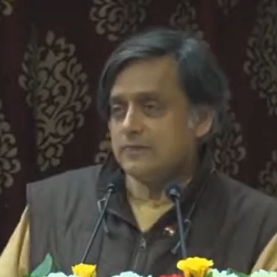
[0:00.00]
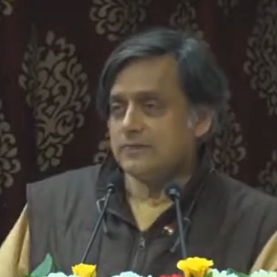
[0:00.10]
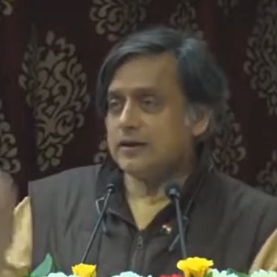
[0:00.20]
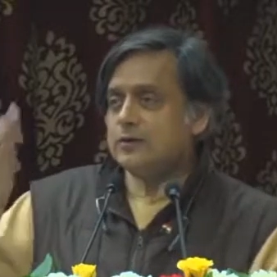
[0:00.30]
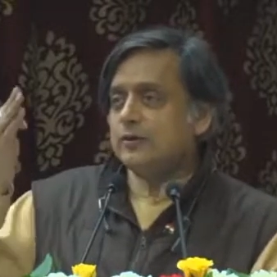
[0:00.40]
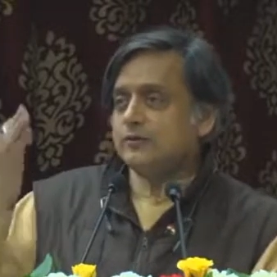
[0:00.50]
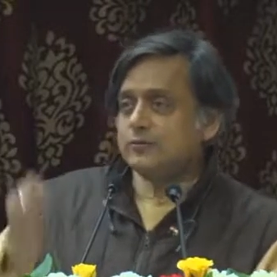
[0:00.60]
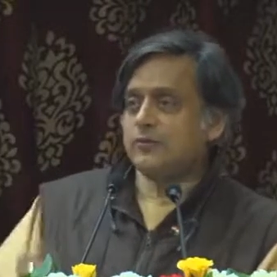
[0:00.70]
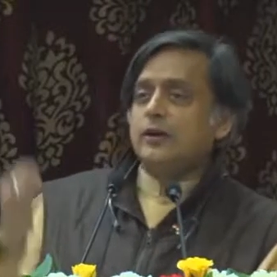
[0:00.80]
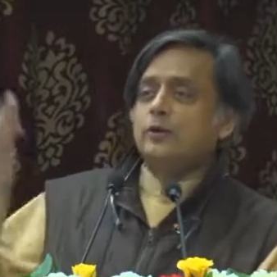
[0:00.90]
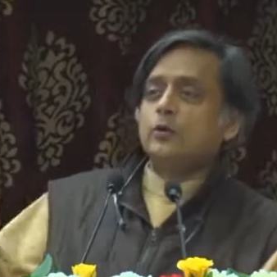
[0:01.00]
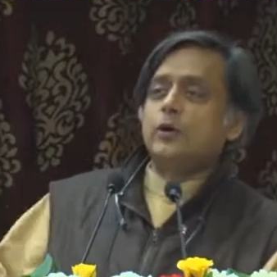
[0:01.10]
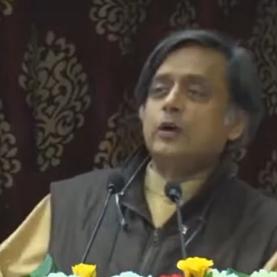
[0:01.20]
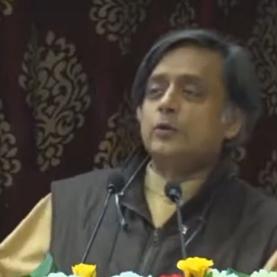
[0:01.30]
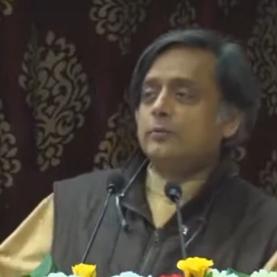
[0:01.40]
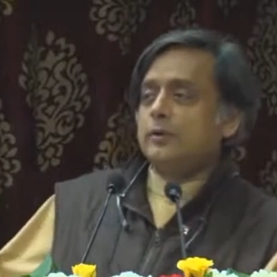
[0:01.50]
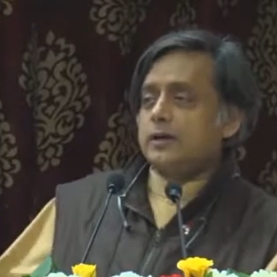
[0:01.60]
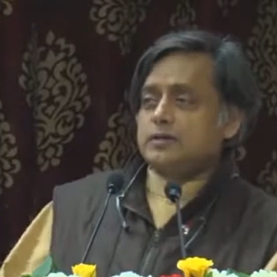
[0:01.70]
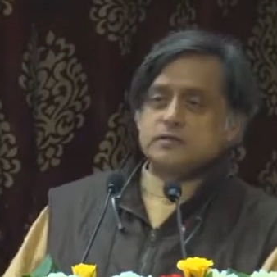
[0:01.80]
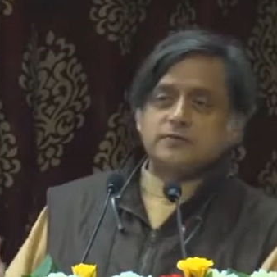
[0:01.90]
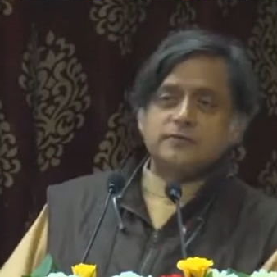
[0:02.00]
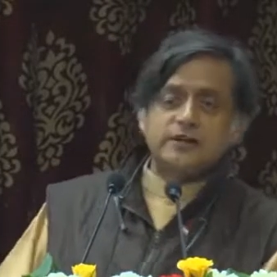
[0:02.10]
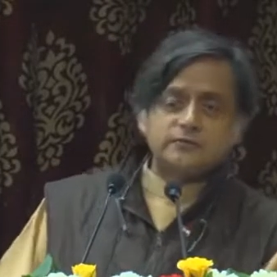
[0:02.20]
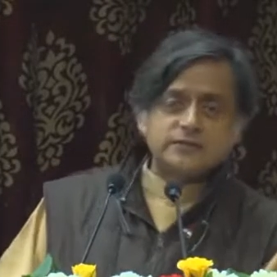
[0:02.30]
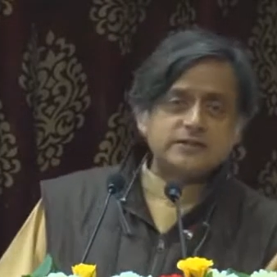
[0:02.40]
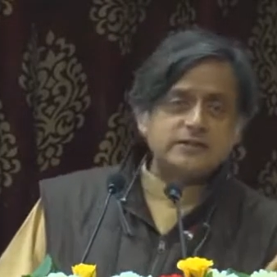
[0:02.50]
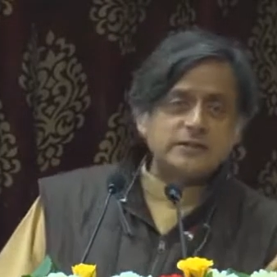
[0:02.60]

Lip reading: Then you have three co-equal branches of government